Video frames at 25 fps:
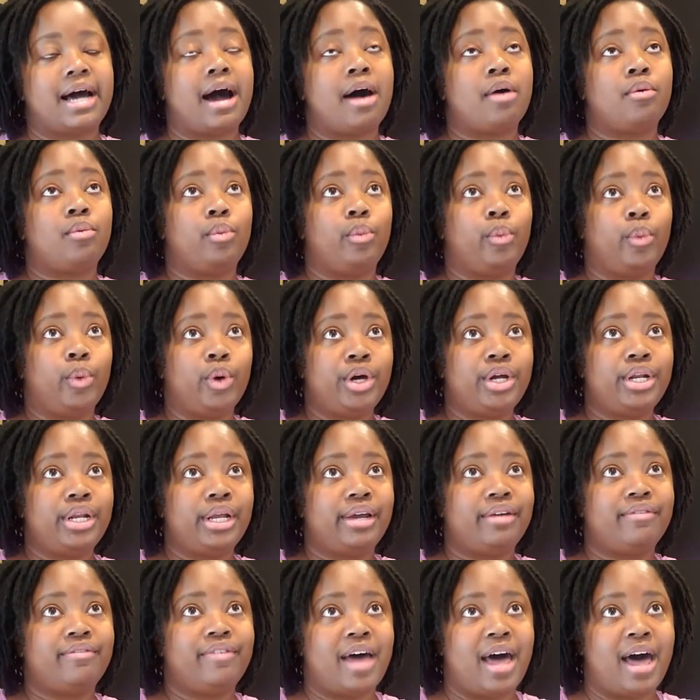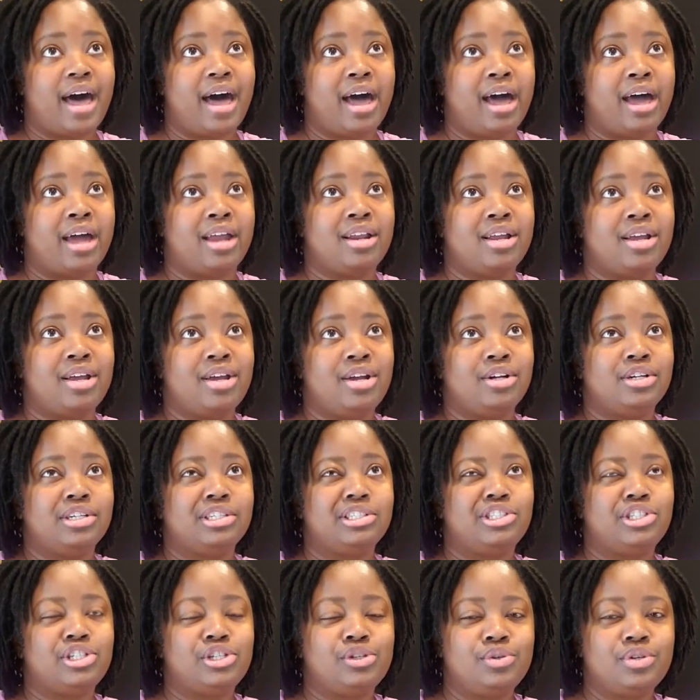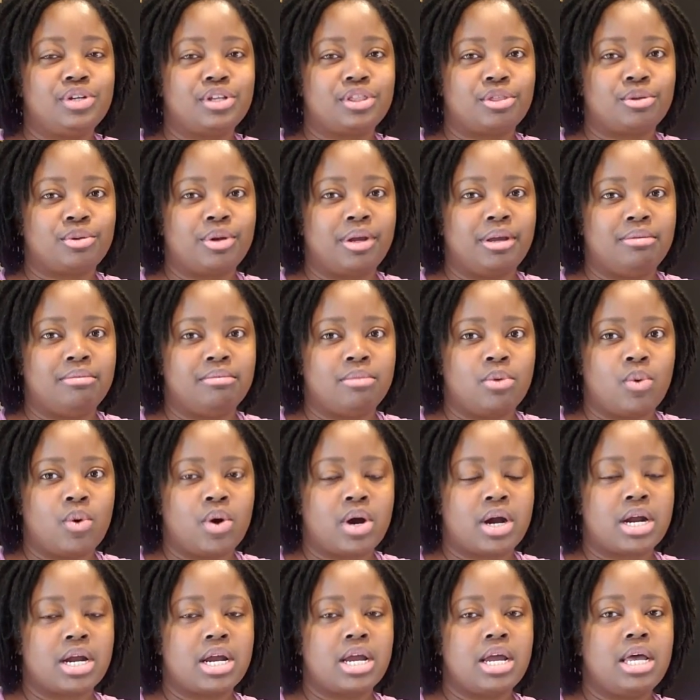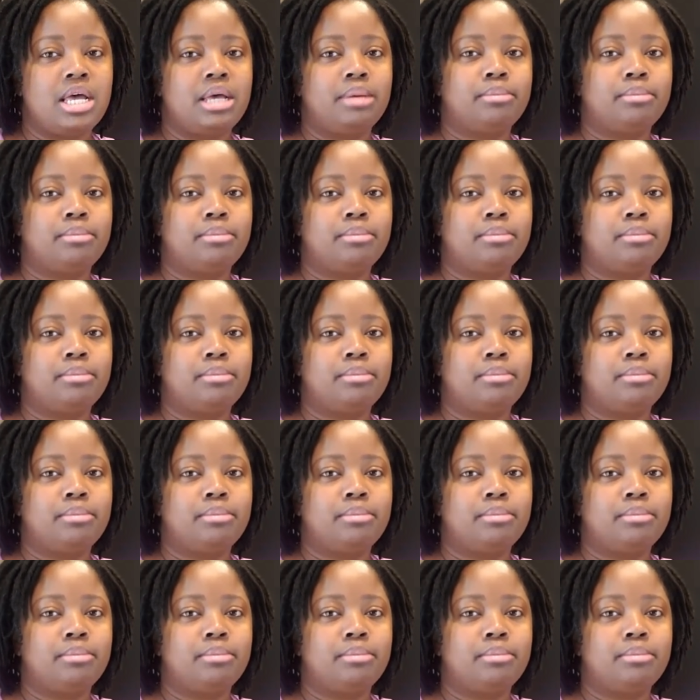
I would have had 2 to 3 more,